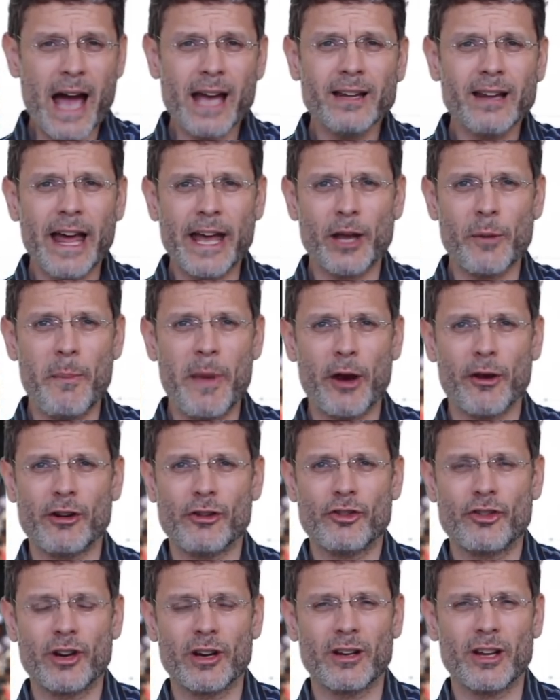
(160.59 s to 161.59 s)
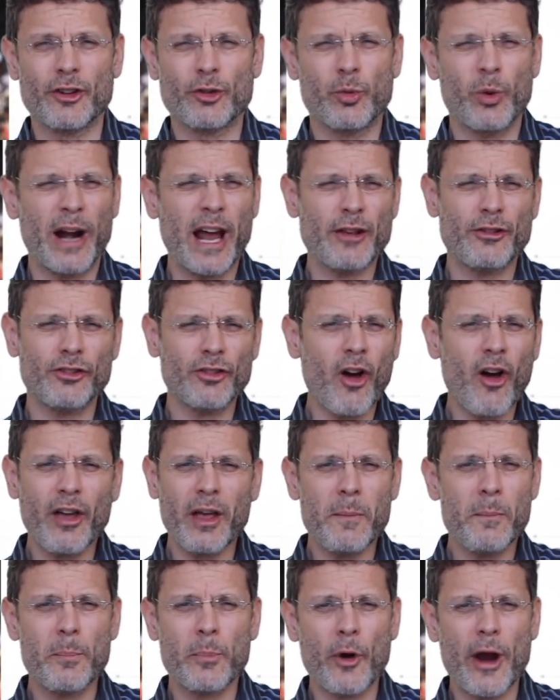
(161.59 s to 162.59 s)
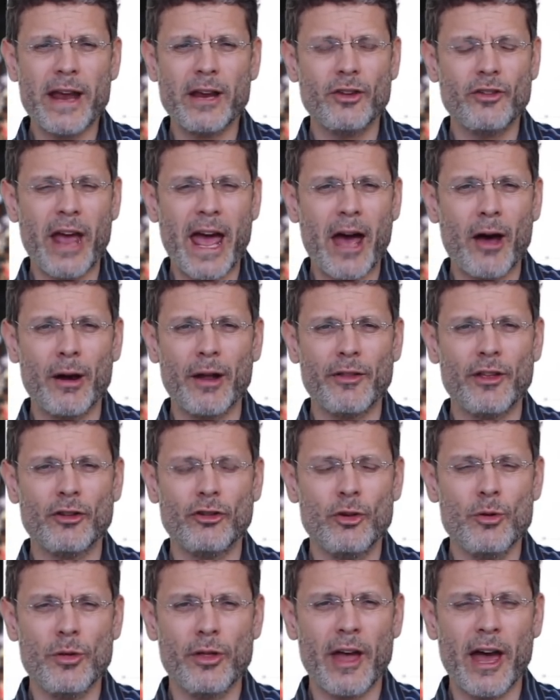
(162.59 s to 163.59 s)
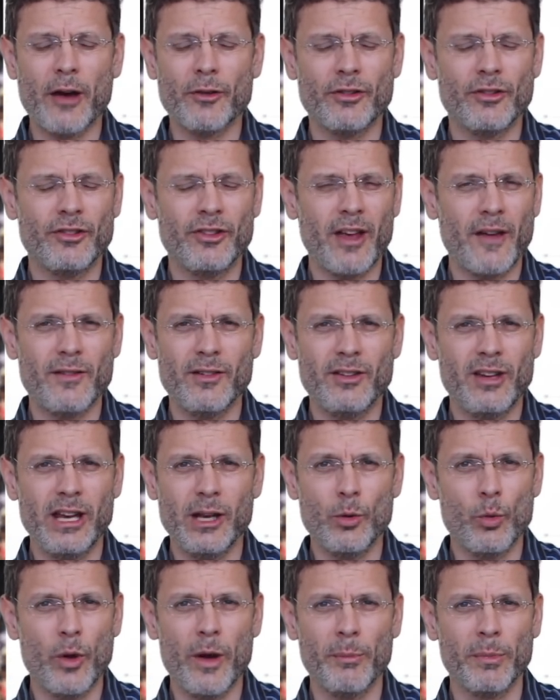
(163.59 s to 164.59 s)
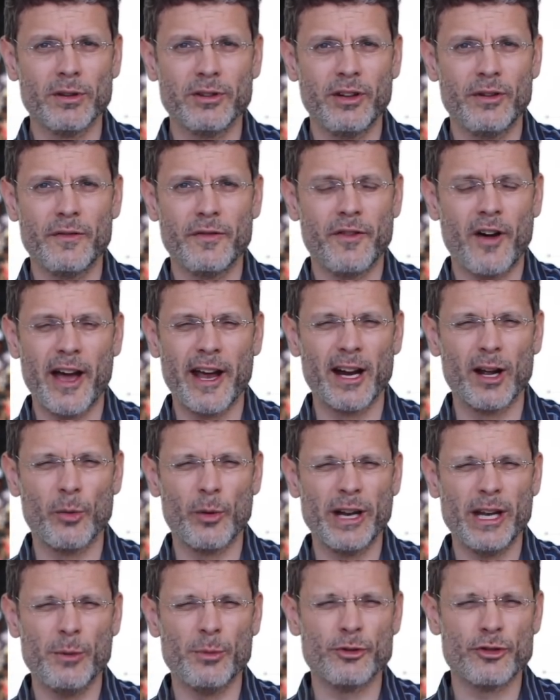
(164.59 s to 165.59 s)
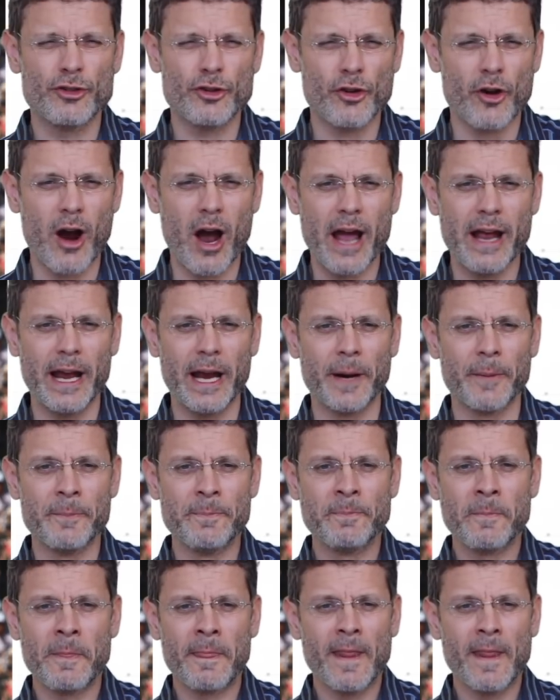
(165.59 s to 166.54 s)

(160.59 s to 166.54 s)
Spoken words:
I like Marin Cilic. When I saw him break down at the 2017 Wimbledon final when he was crying,